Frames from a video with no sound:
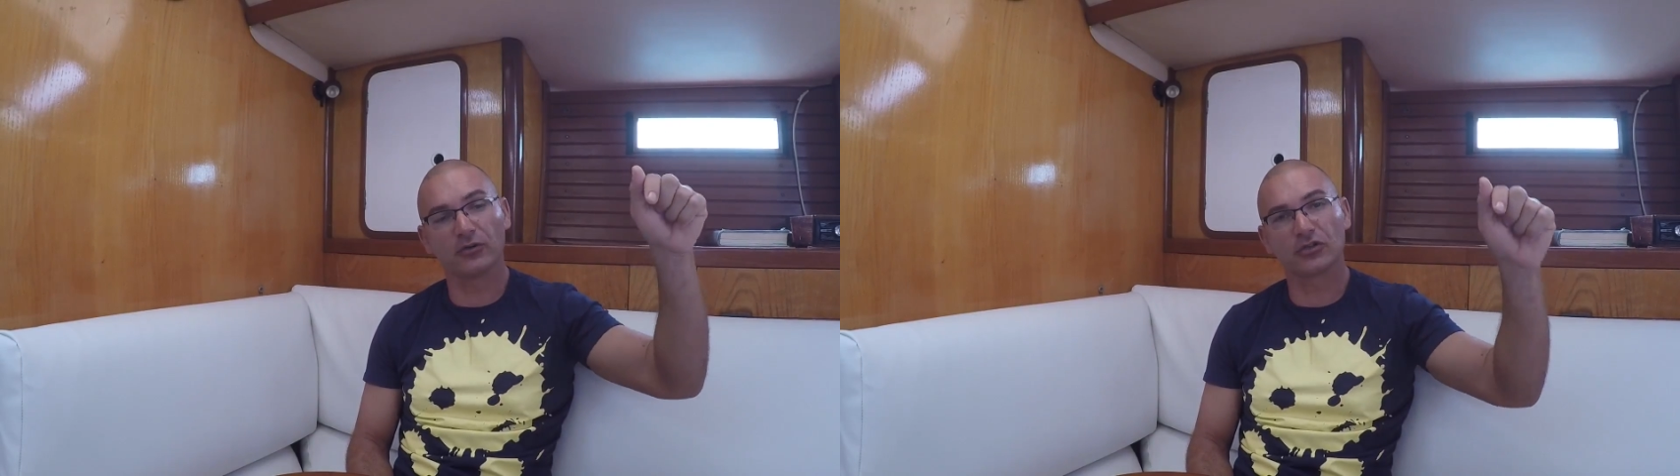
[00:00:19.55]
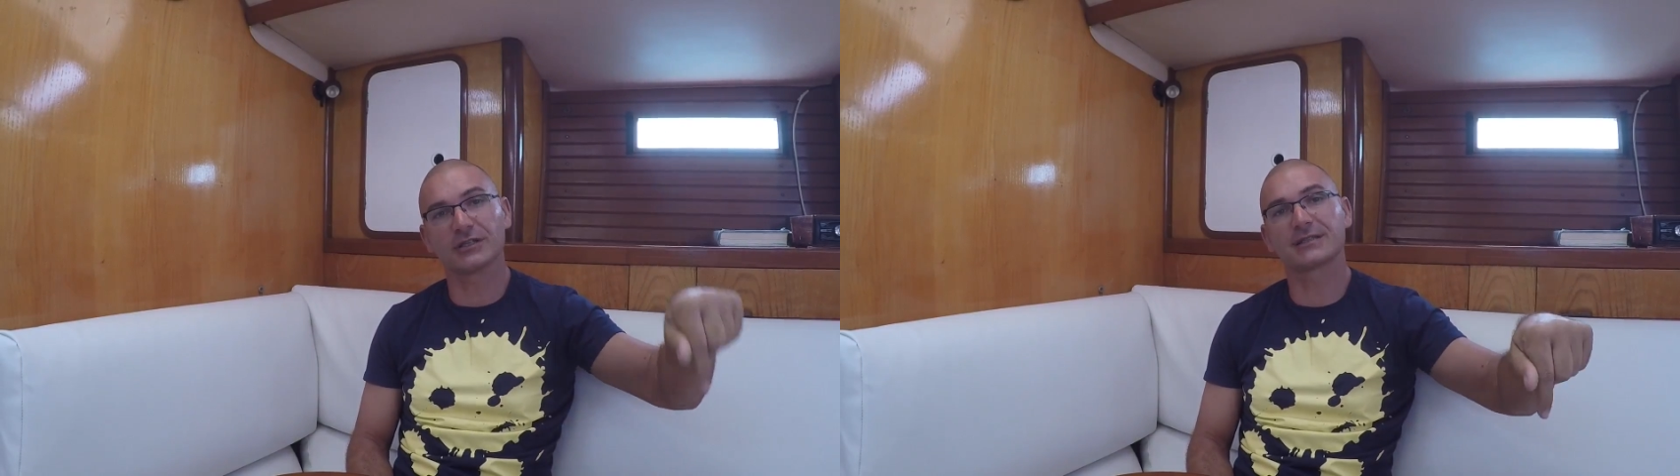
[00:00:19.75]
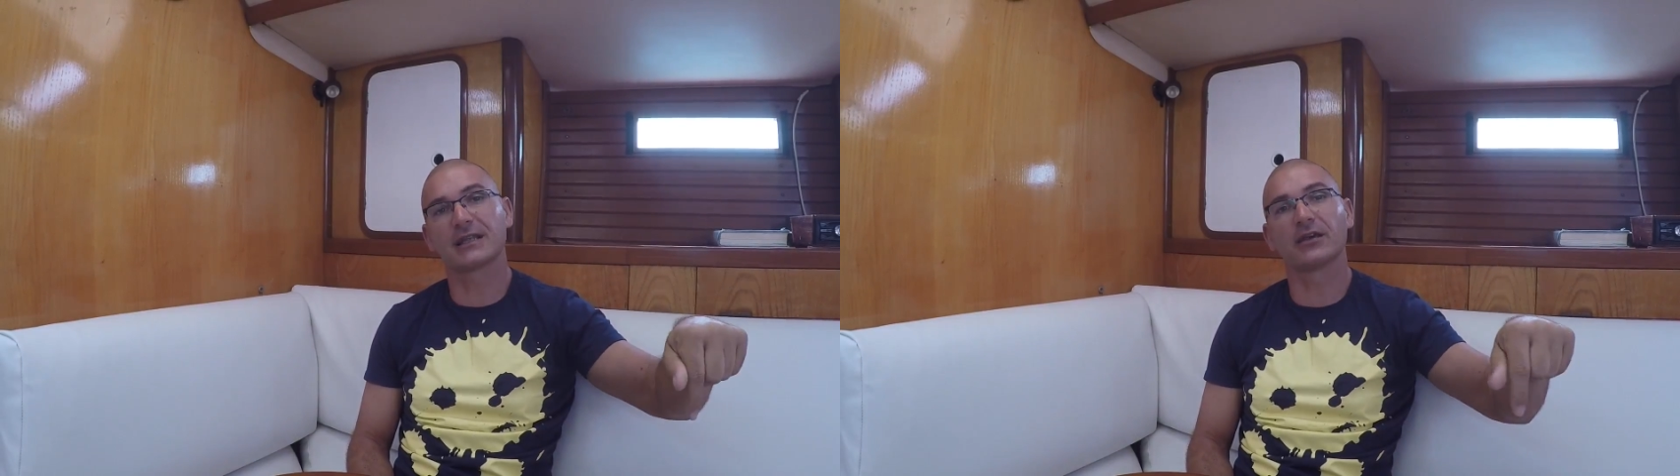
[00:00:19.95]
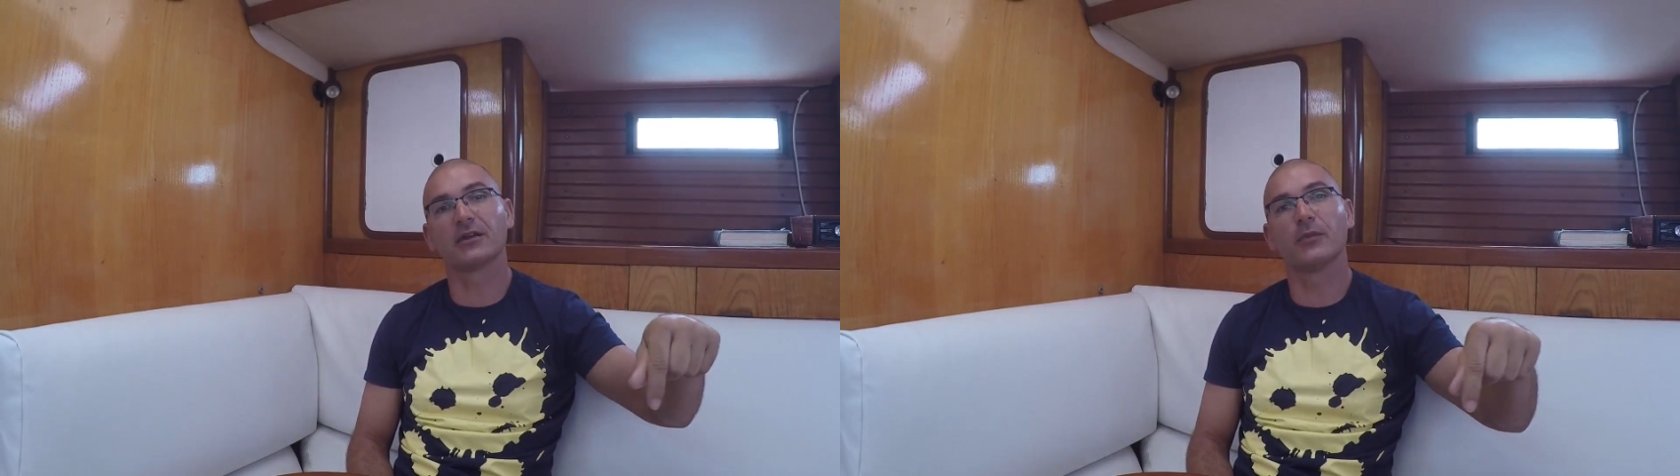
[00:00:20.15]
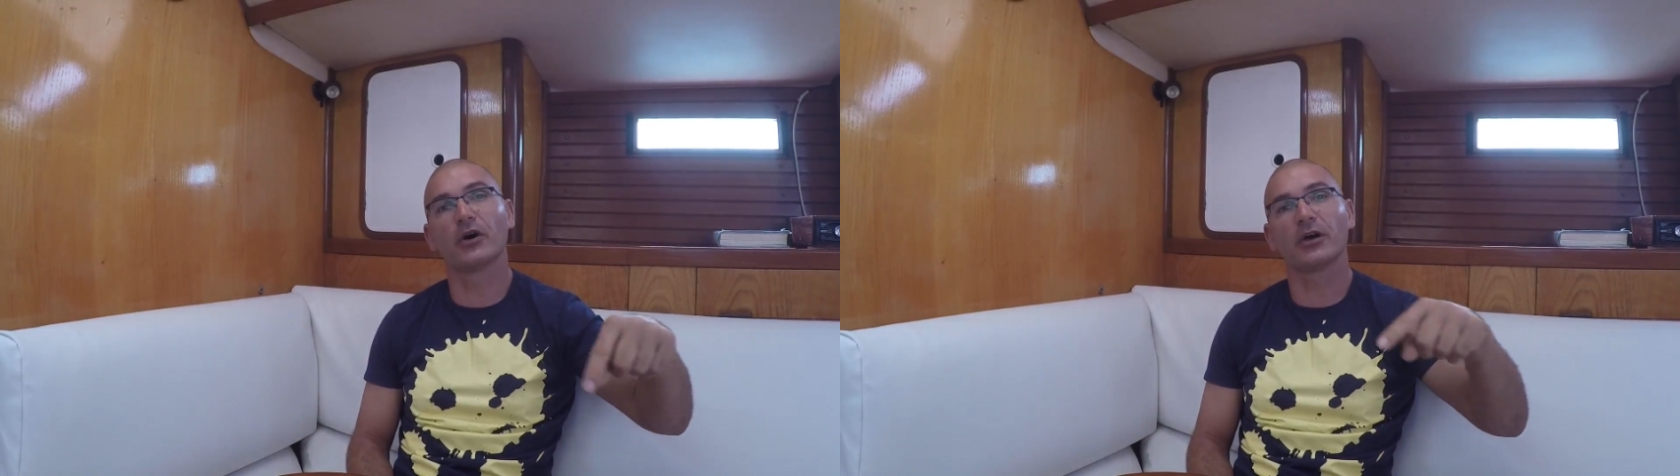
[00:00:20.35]
You just click on
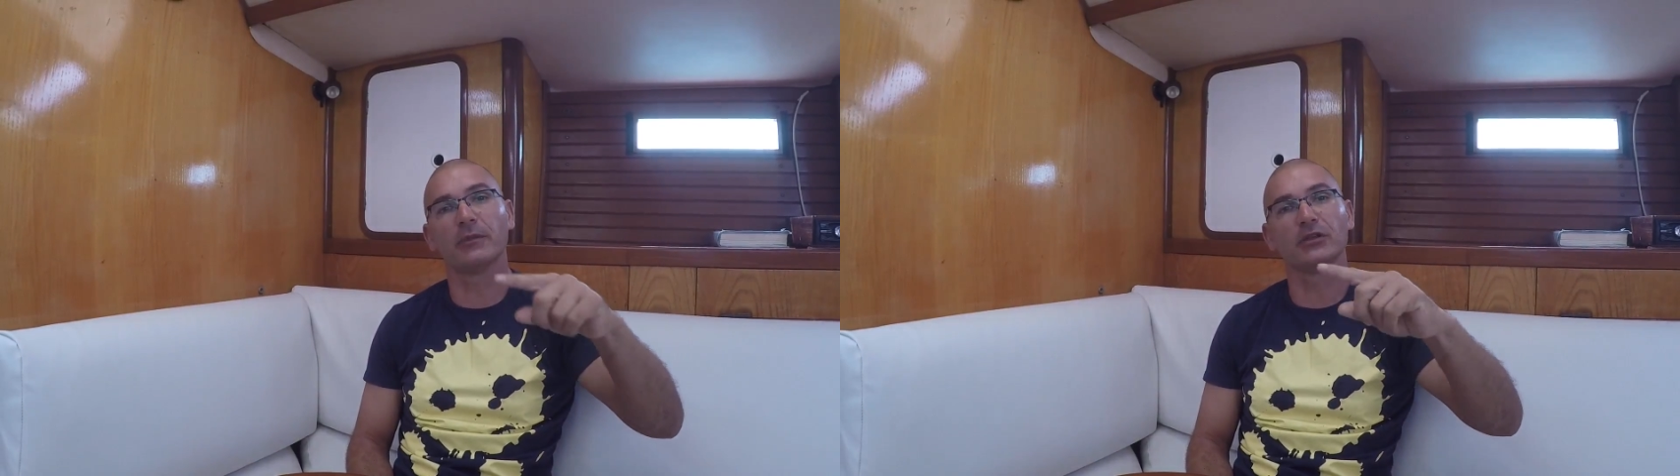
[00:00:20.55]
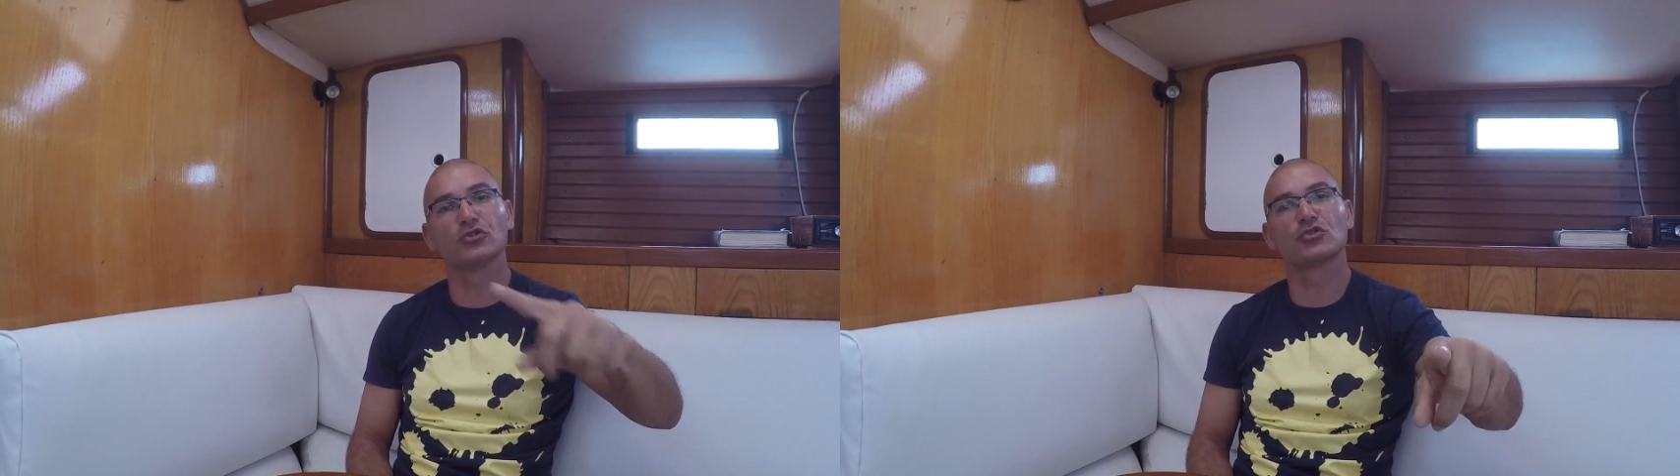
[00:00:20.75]
the bottom and you